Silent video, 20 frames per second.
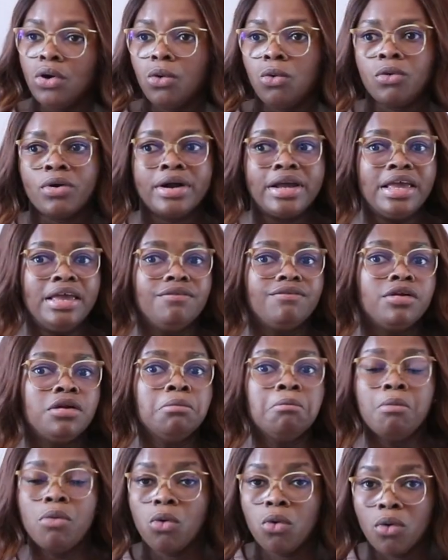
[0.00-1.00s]
or
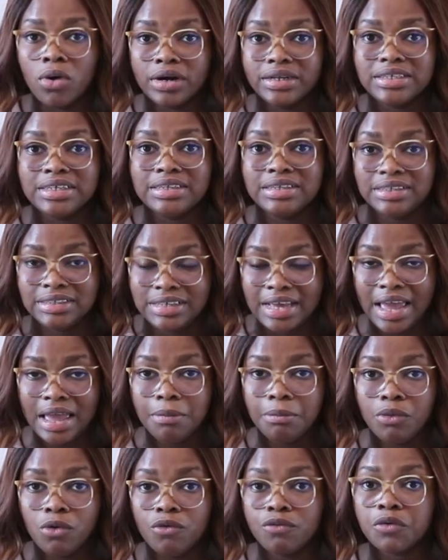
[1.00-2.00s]
even more to the
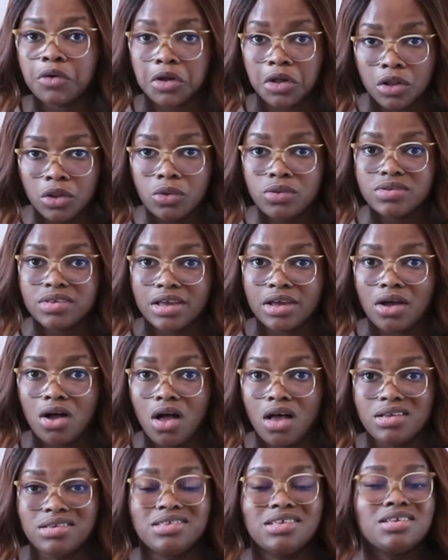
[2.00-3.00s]
table for closing
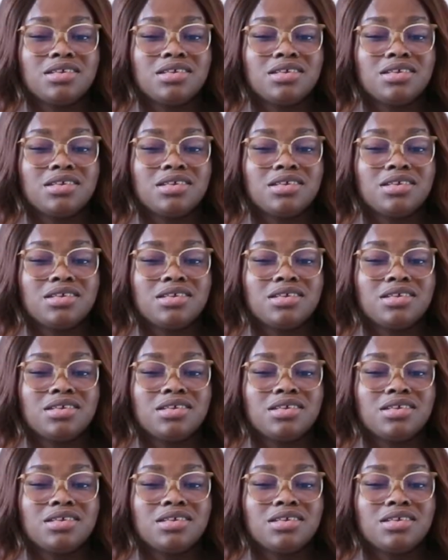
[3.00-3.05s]
costs,